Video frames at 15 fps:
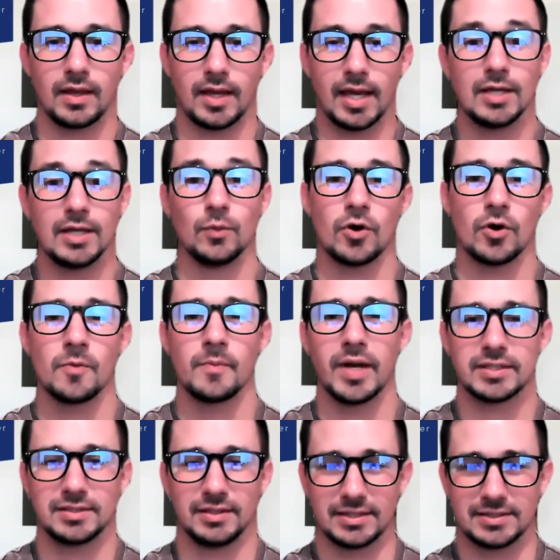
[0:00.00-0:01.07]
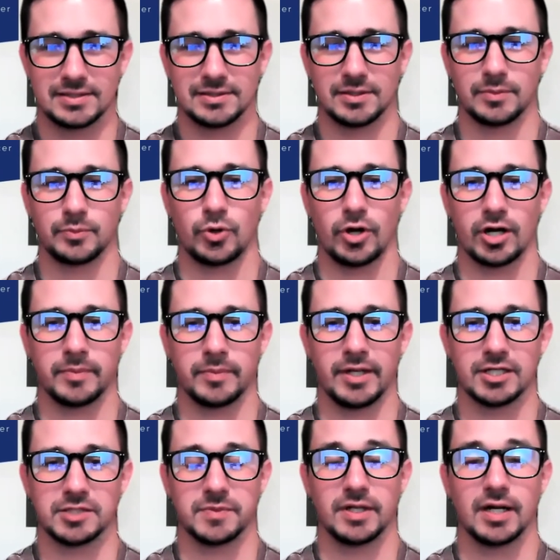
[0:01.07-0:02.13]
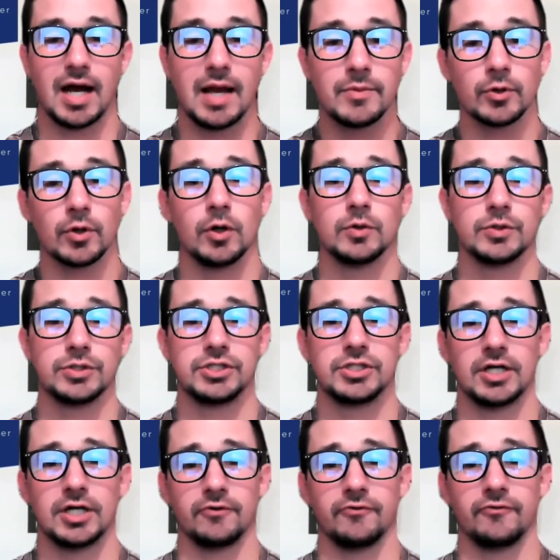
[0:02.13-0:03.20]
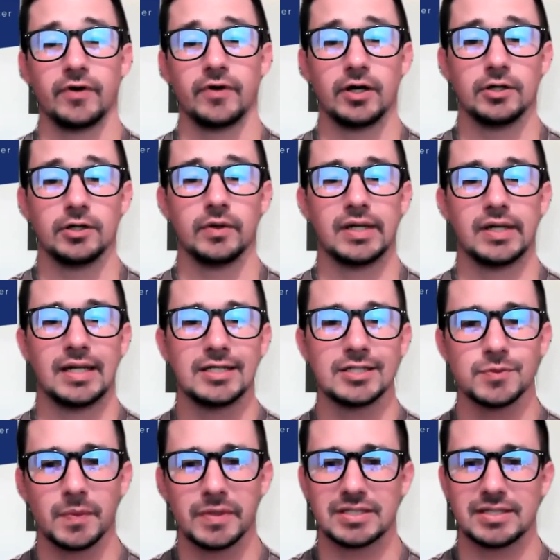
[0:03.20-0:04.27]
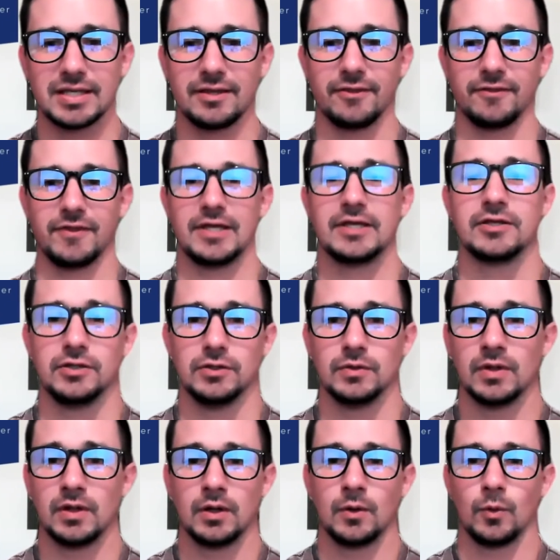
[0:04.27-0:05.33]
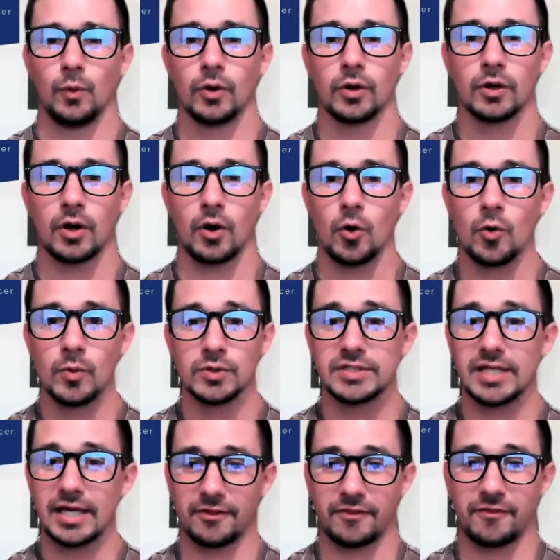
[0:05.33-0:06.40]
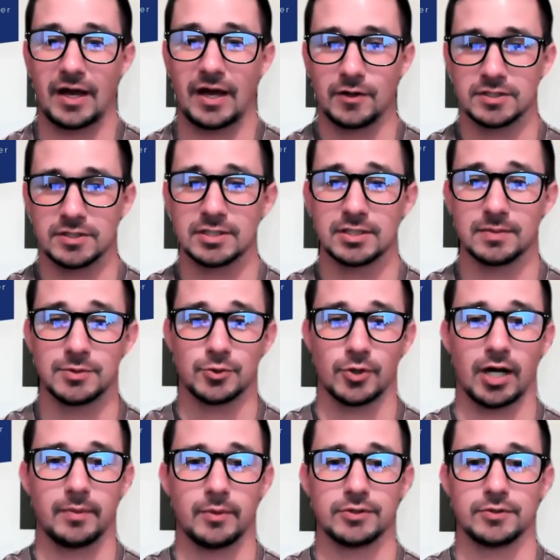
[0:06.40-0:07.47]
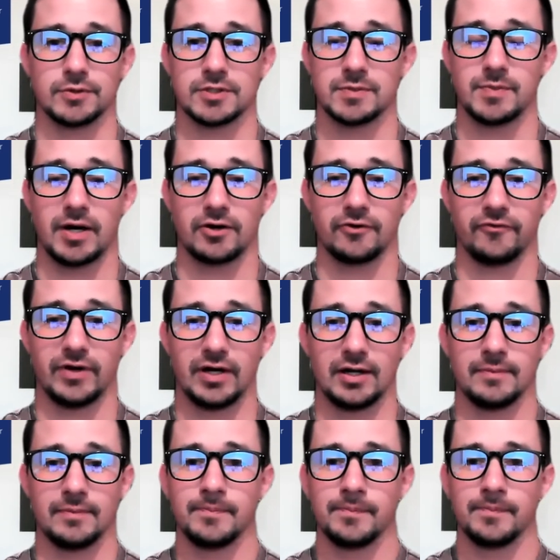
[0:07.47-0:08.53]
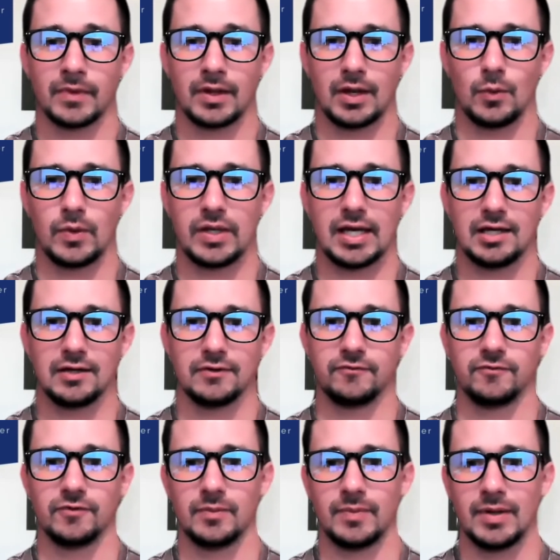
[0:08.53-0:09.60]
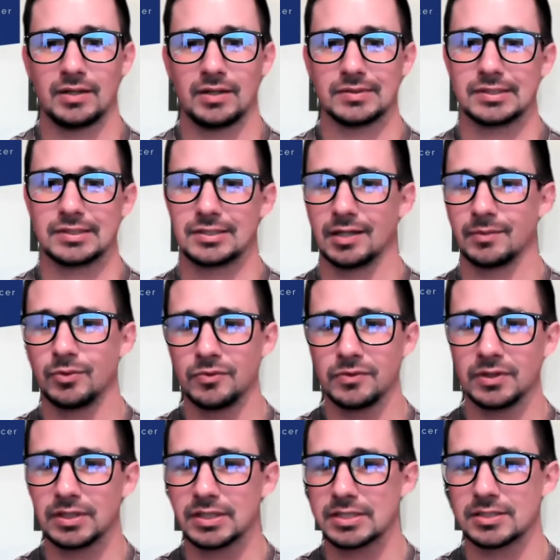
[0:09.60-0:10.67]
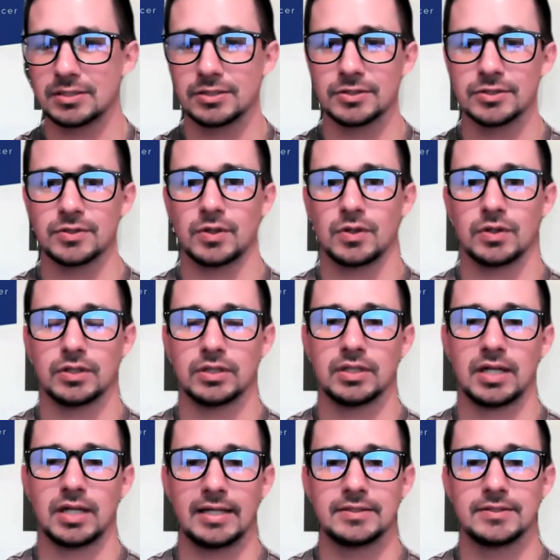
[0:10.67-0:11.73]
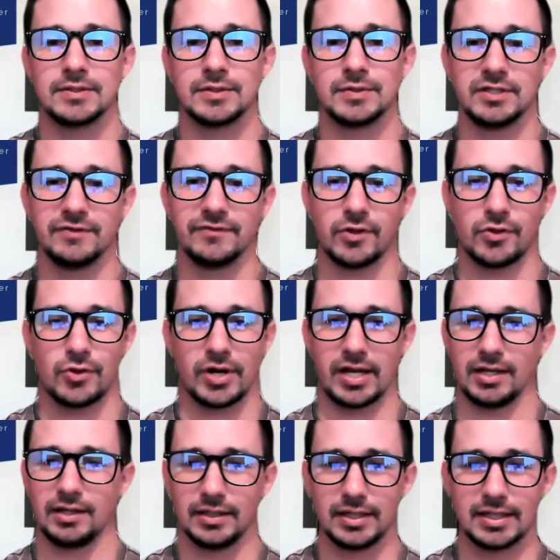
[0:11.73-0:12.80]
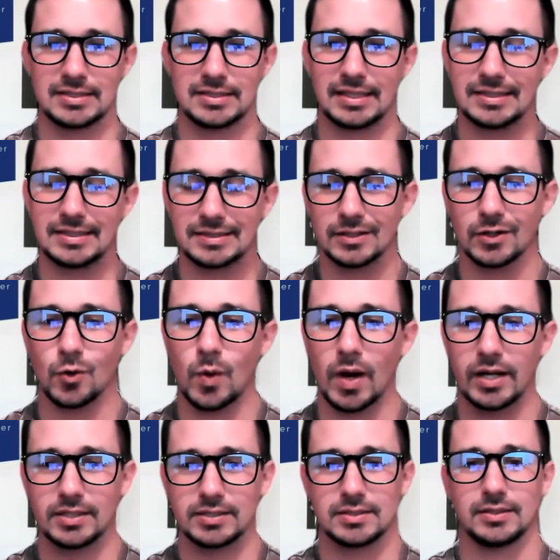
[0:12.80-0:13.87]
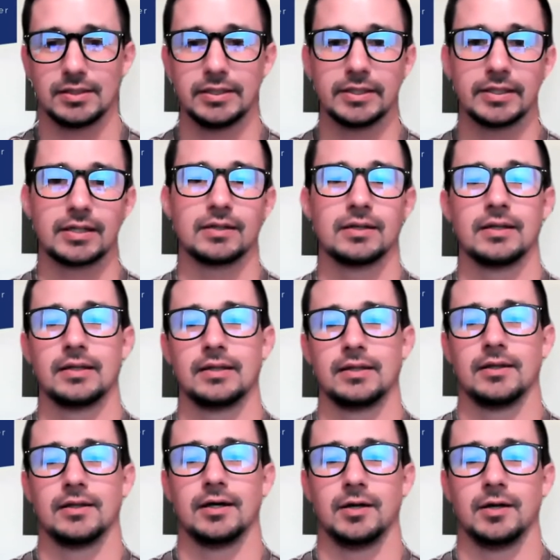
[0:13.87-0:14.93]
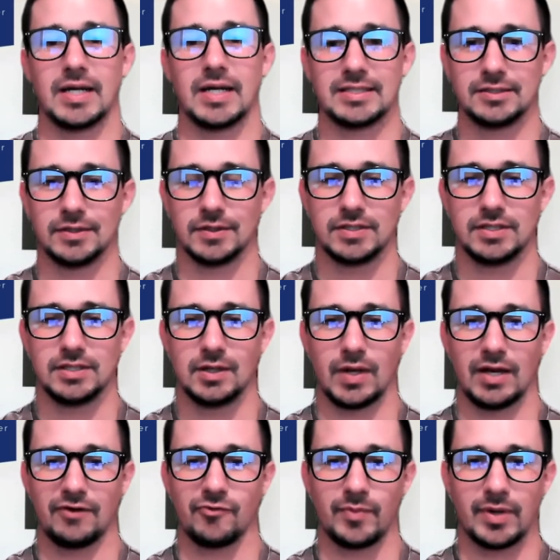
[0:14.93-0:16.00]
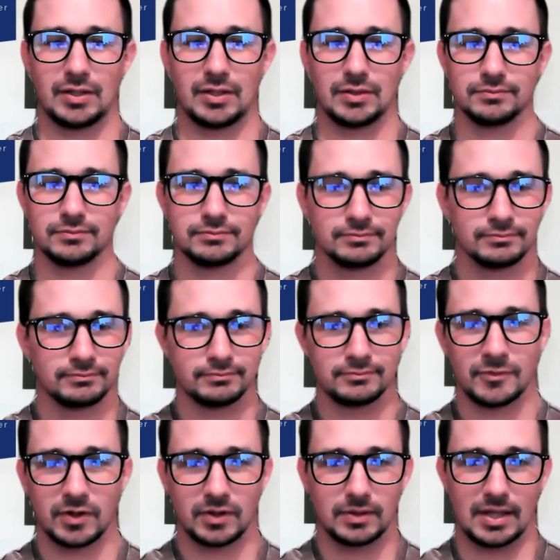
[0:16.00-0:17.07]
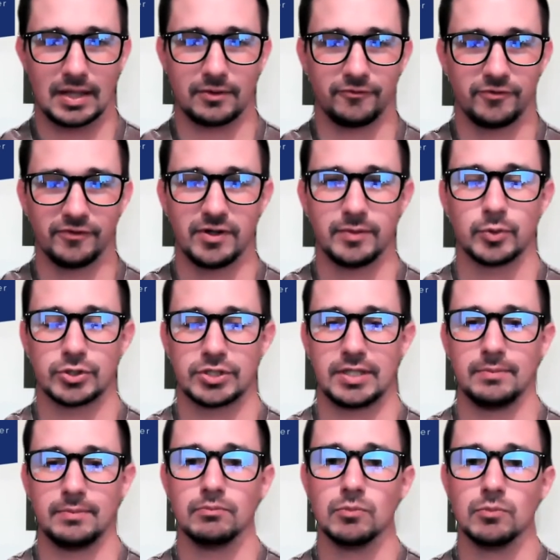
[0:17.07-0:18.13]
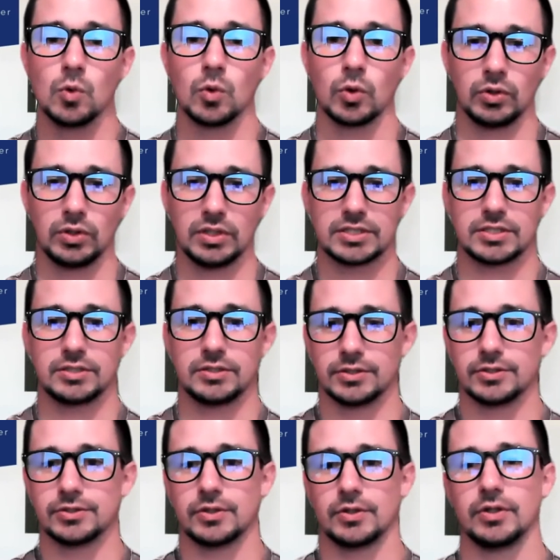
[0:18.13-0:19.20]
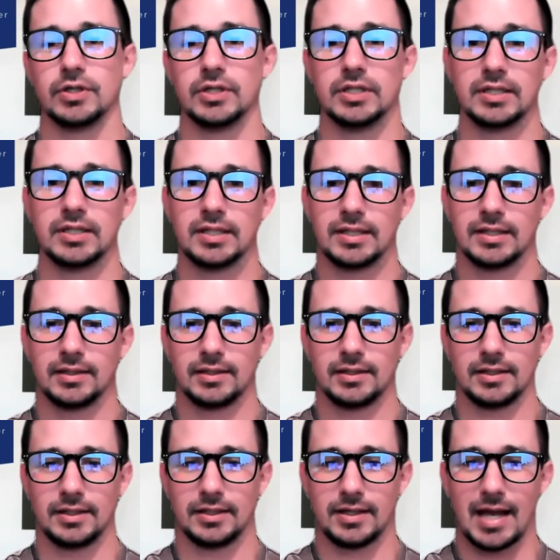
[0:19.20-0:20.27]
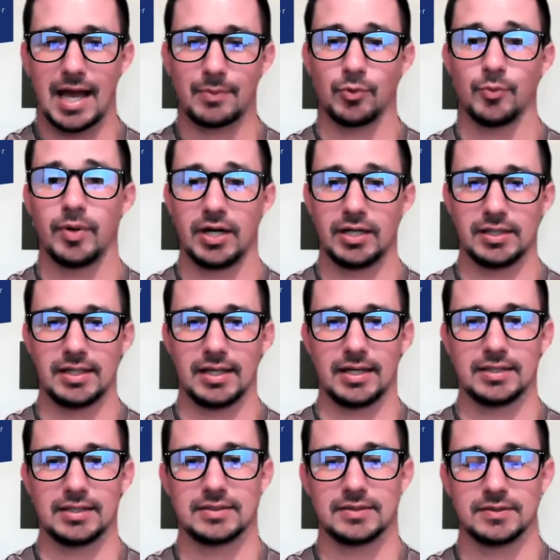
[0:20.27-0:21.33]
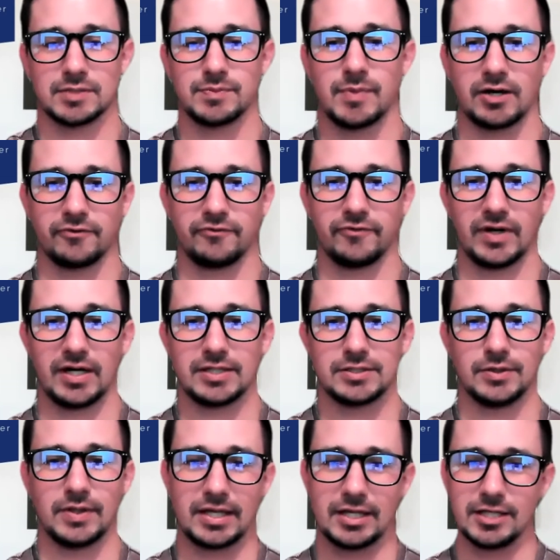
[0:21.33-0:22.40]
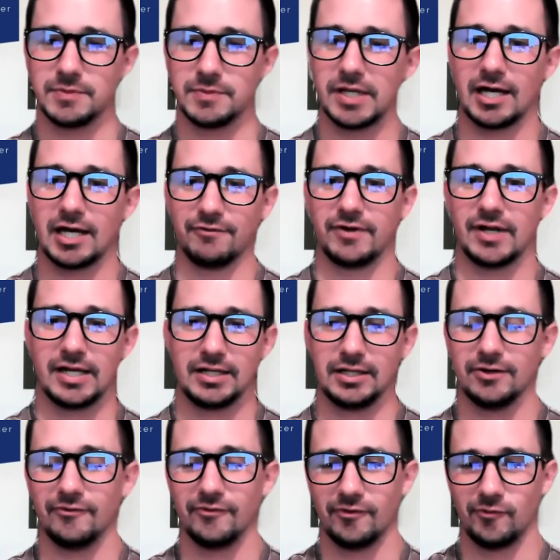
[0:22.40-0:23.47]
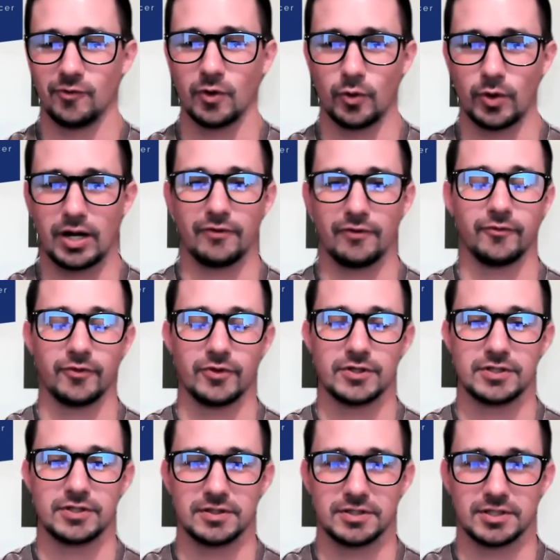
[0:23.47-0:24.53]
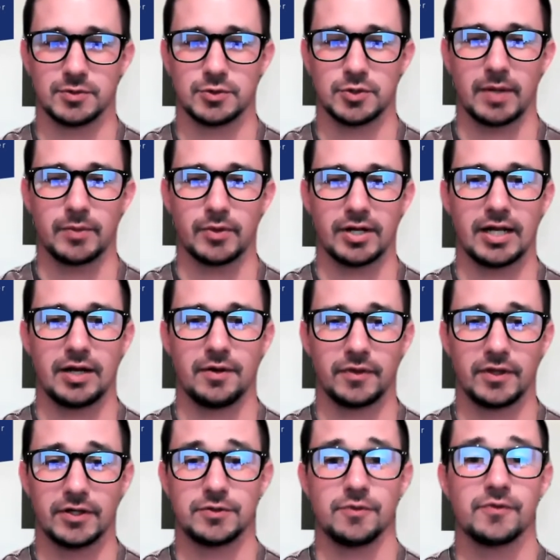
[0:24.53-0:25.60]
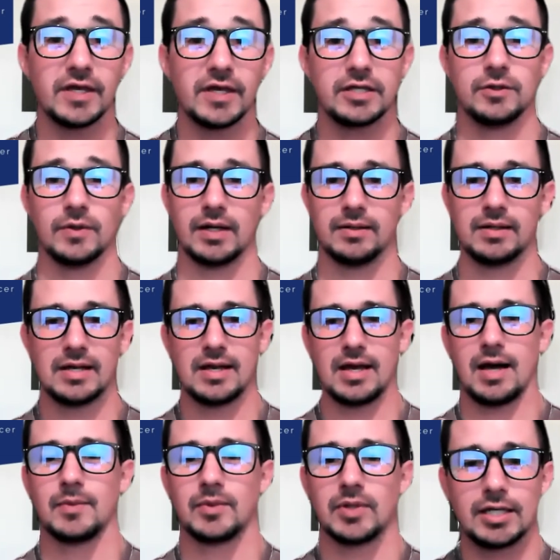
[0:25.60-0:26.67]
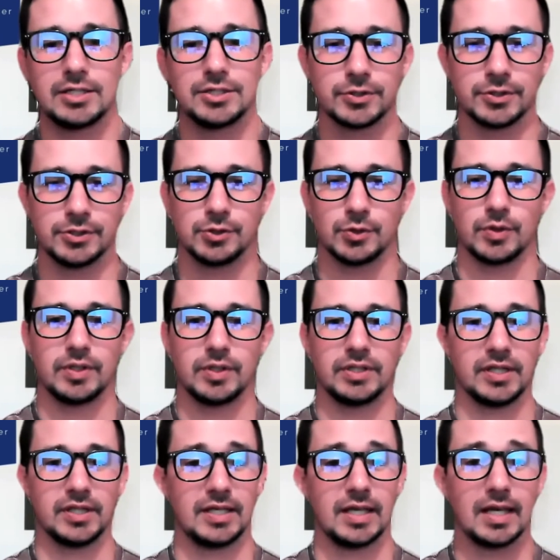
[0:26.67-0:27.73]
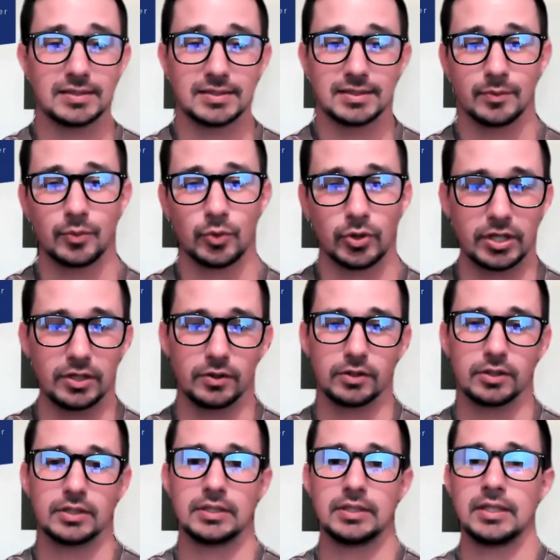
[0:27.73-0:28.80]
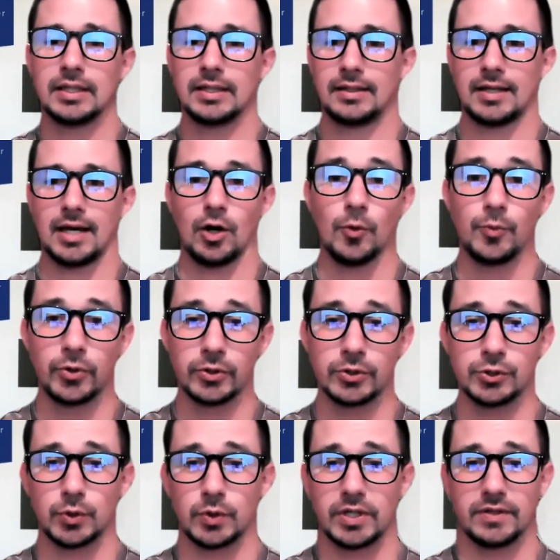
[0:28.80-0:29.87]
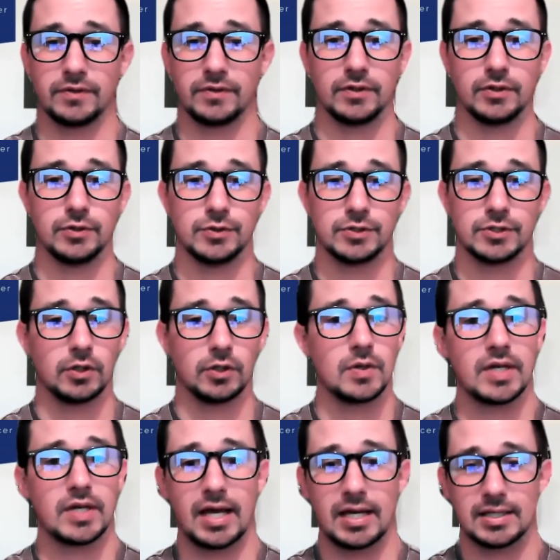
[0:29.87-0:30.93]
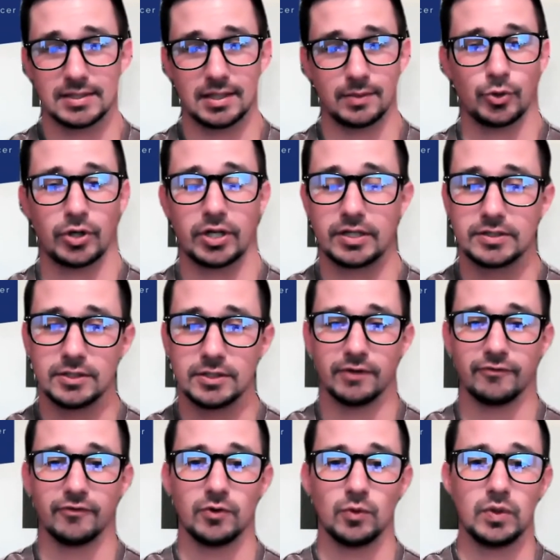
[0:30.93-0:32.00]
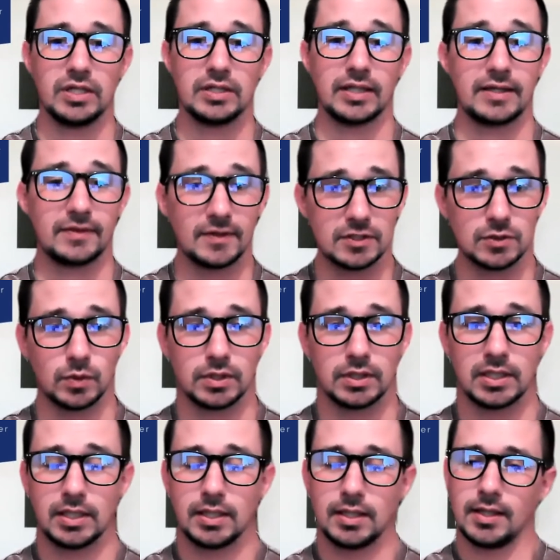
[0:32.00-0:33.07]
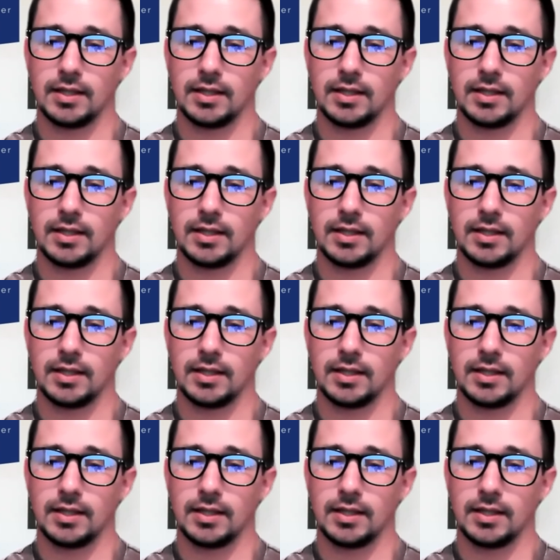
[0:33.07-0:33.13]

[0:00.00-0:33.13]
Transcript: Hey, and welcome back to Lessons in Product Management. I'm your host, John Fontenot, and I just want to say thank you. We're almost at 1,000 subscribers on Spotify, and we have about double the listeners on iTunes, even though their analytics isn't quite as clear. I still see that we have about 50% more listeners on Apple Podcast and Spotify. So that gives me kind of an idea of where we're at for the subscriber count there. So thank you. I'm glad you're enjoying the guests that I'm bringing on. I hope you're enjoying the new solo cast that I'm bringing to you every week, like this one.